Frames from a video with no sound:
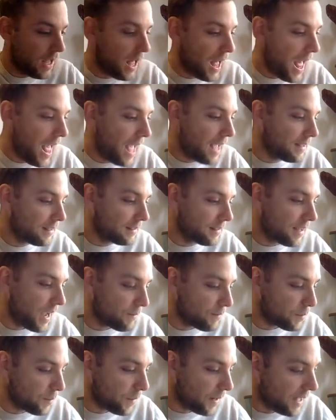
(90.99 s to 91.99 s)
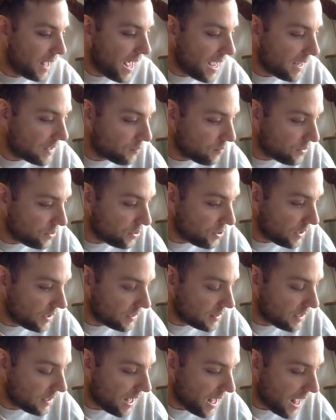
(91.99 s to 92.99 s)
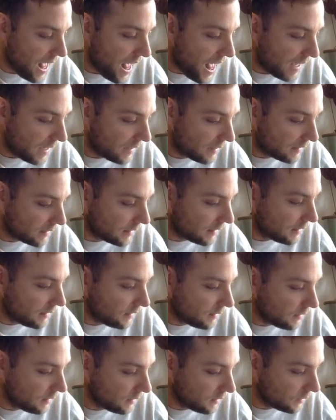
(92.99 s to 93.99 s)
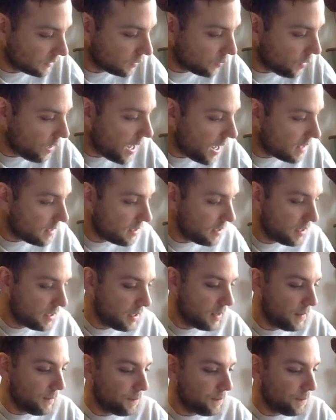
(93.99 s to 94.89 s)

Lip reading: X times by x, which is x squared.